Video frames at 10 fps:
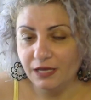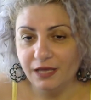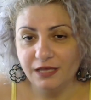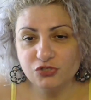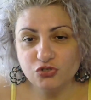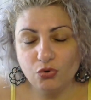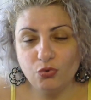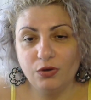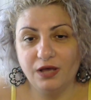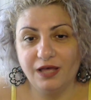
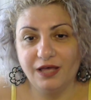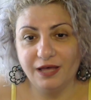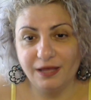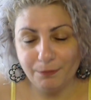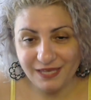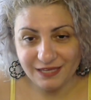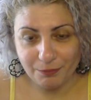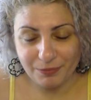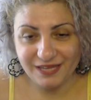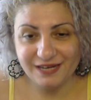So being a
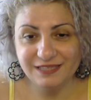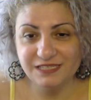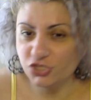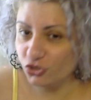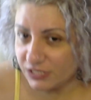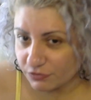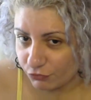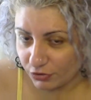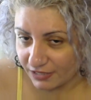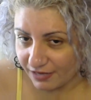parent is
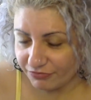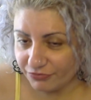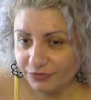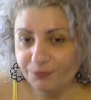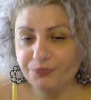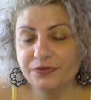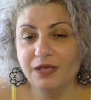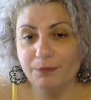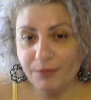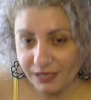stressful enough.
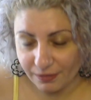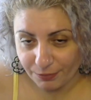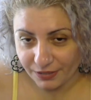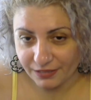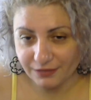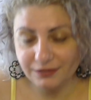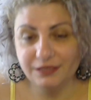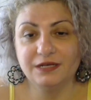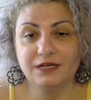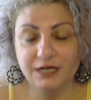Being a parent
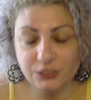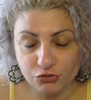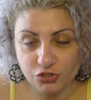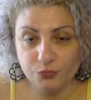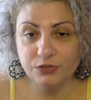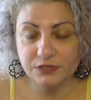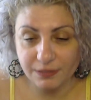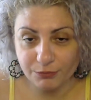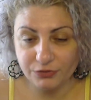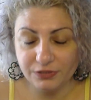in a relationship with
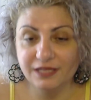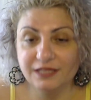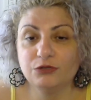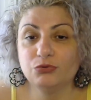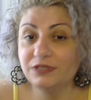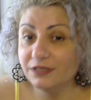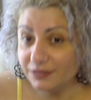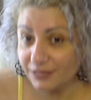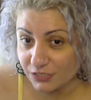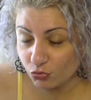somebody that you didn't
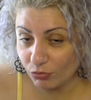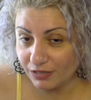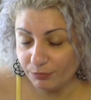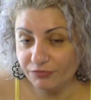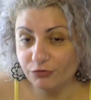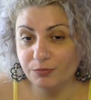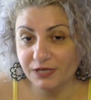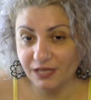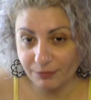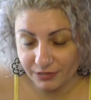test well before
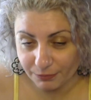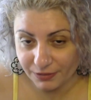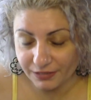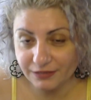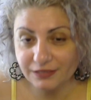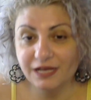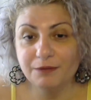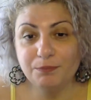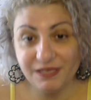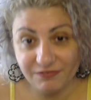becoming a parent can
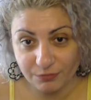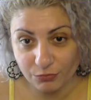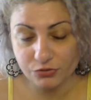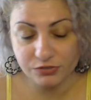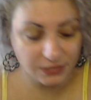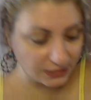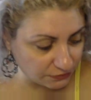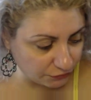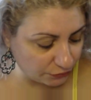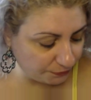be even more stressful.